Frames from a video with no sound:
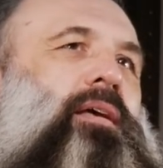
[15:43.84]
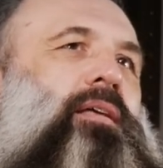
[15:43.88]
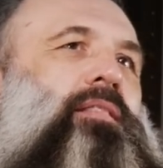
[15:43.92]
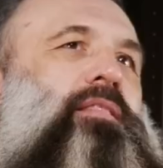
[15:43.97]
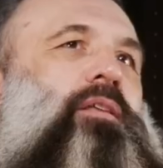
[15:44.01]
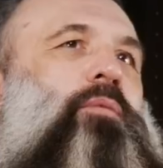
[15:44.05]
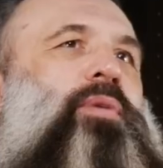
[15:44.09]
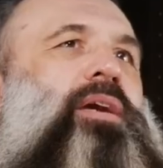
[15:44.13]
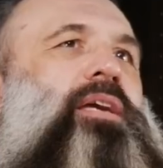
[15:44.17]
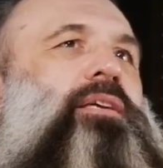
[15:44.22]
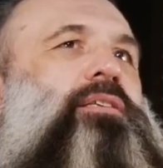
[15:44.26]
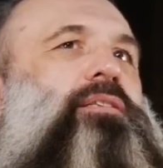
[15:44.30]

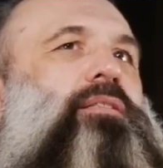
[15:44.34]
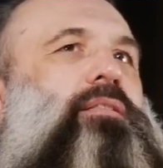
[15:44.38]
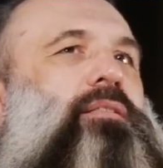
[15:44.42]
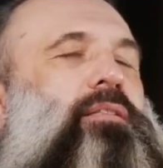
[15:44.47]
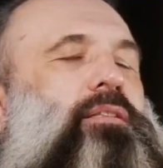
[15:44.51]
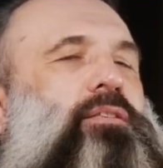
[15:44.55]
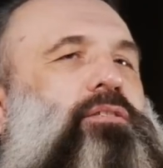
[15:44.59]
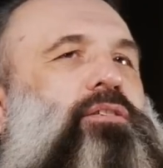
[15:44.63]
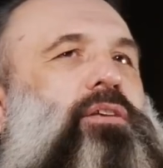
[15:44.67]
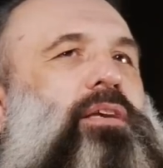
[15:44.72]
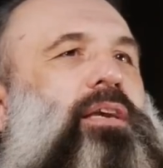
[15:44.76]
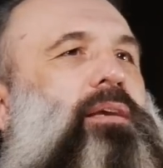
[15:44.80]
The way
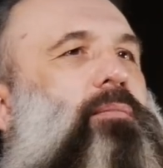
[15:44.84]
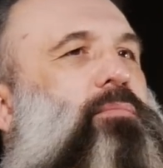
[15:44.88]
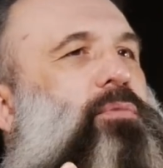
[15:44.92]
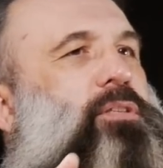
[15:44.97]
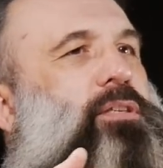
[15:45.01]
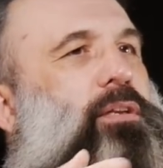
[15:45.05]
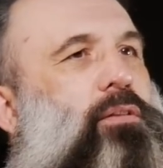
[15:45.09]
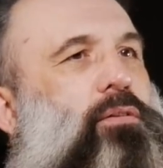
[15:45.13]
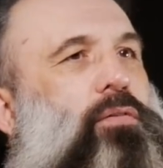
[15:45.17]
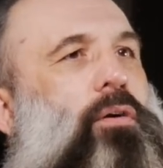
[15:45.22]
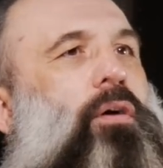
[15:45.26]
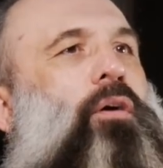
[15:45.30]

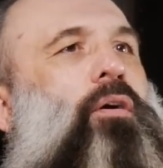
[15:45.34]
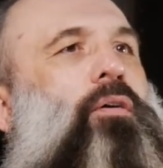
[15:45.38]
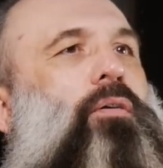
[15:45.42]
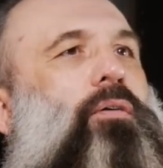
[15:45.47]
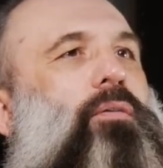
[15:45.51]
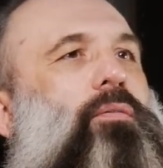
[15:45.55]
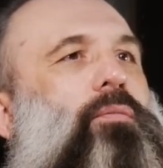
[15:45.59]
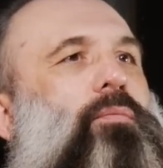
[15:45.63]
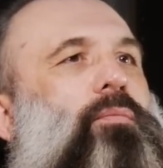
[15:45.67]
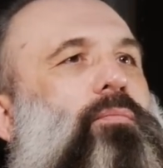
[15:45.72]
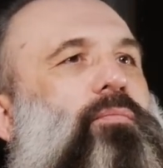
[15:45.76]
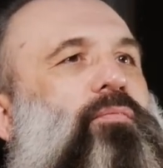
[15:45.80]
she
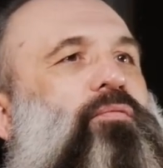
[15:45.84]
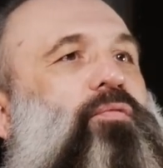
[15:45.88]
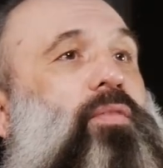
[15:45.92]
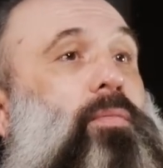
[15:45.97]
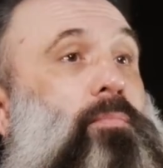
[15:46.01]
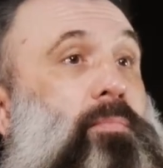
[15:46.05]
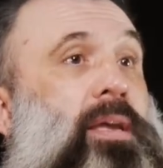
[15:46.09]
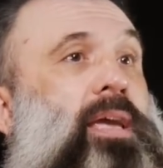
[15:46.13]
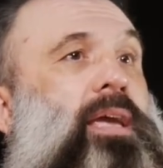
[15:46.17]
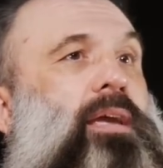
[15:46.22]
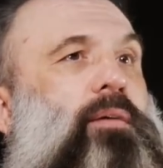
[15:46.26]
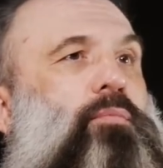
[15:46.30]
taught, for
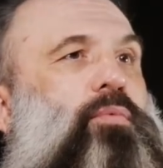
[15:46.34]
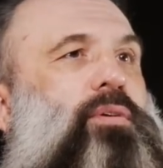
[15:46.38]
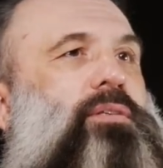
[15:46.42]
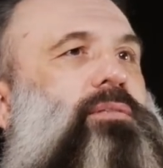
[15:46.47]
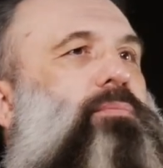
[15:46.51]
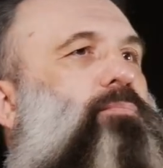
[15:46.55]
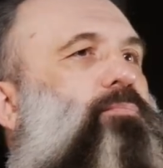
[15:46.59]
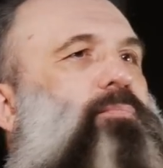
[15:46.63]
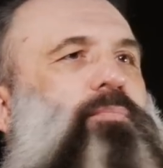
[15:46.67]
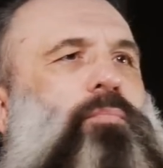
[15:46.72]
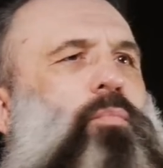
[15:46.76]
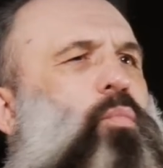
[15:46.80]
me,
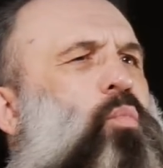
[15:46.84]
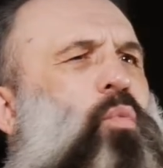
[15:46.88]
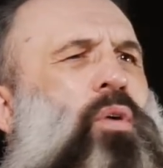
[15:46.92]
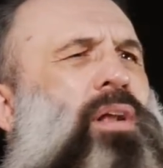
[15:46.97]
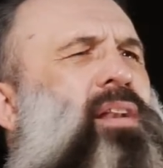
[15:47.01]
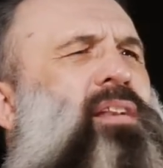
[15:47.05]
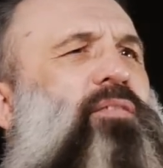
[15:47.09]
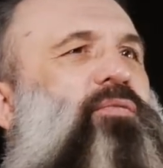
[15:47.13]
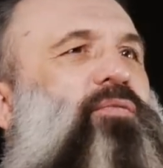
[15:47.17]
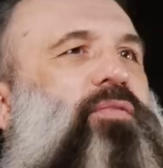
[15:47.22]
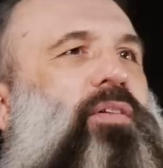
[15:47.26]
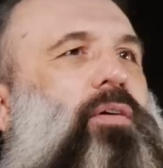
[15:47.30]
was
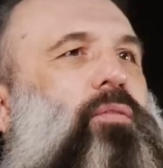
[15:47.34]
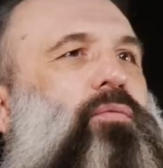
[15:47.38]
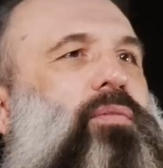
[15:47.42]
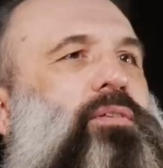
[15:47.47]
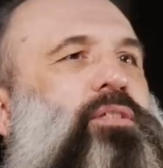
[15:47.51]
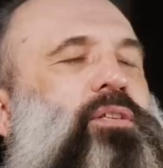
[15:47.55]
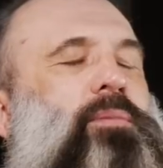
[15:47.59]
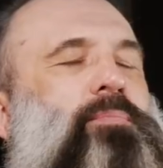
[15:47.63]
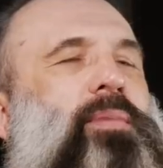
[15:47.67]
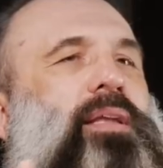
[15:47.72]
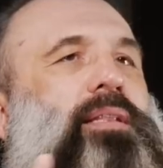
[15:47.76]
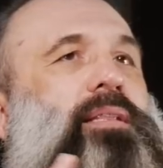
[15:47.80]
wonderful.
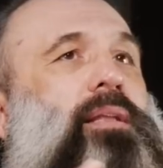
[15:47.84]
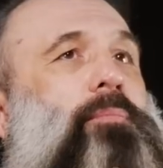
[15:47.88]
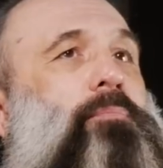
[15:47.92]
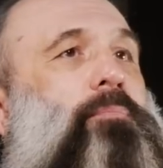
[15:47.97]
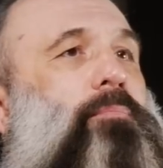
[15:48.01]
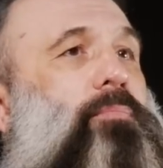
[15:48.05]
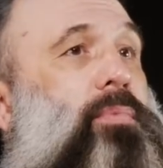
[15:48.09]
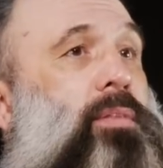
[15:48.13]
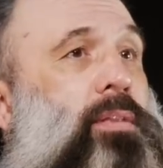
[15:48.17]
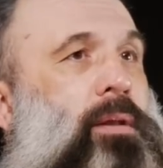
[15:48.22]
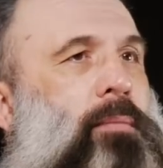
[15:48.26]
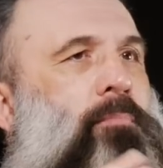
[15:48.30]
She made the
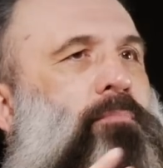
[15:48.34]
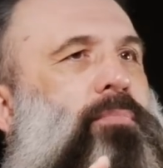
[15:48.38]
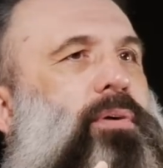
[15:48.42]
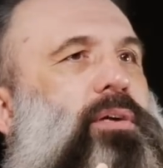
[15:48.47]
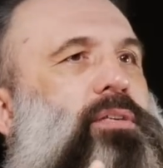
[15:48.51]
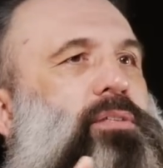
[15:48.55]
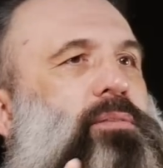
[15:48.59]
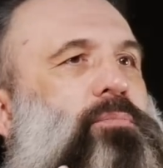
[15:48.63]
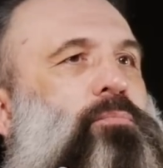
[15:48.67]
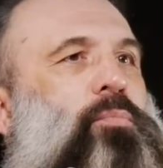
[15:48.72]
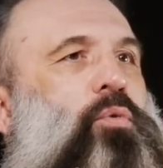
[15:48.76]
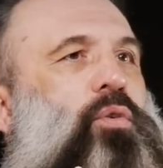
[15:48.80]

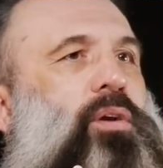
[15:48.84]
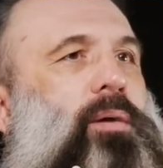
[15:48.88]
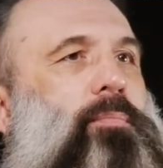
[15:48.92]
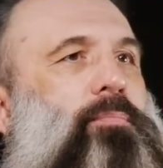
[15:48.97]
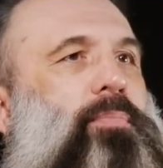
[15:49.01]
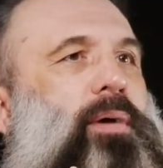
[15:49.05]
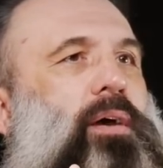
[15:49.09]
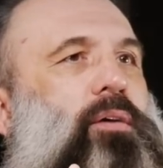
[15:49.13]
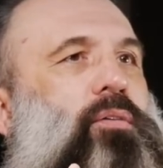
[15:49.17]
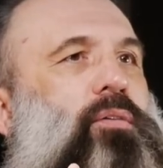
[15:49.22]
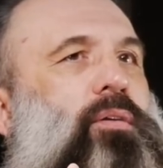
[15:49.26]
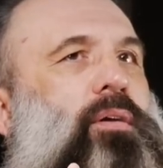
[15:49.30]
numbers more
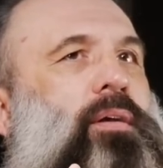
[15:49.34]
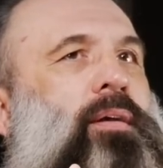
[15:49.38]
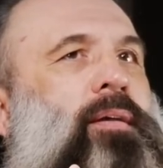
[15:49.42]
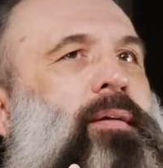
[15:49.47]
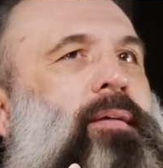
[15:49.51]
about,